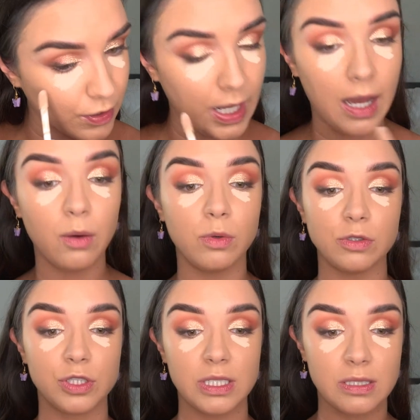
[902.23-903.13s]
now, we'll
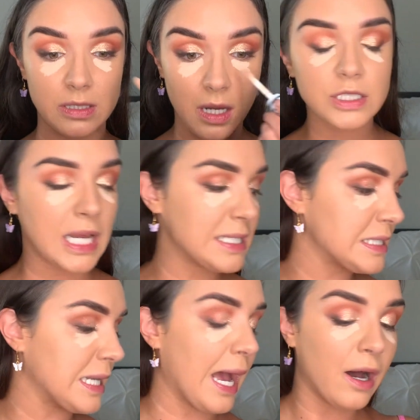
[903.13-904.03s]
just
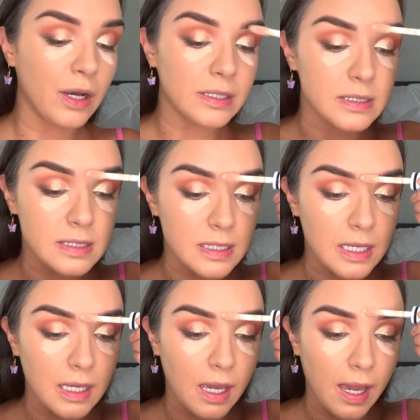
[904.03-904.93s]
test it out and
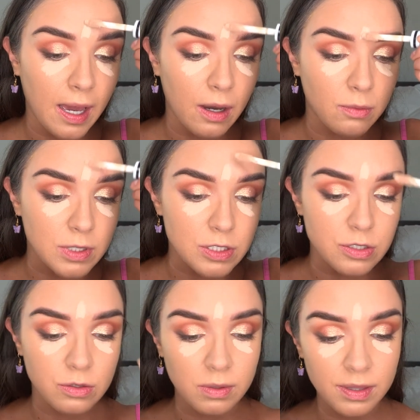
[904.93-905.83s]
see how we
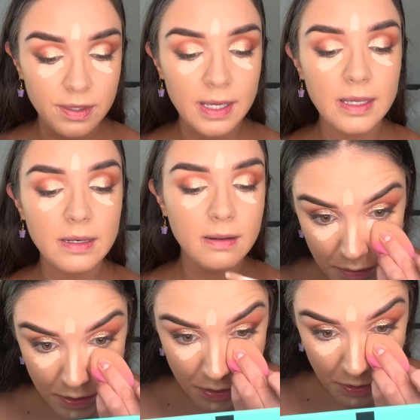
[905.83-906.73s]
do with it.
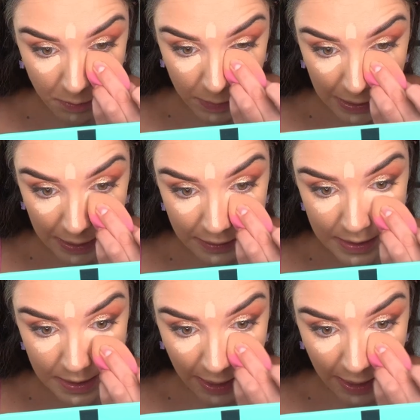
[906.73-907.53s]
Just gonna blend this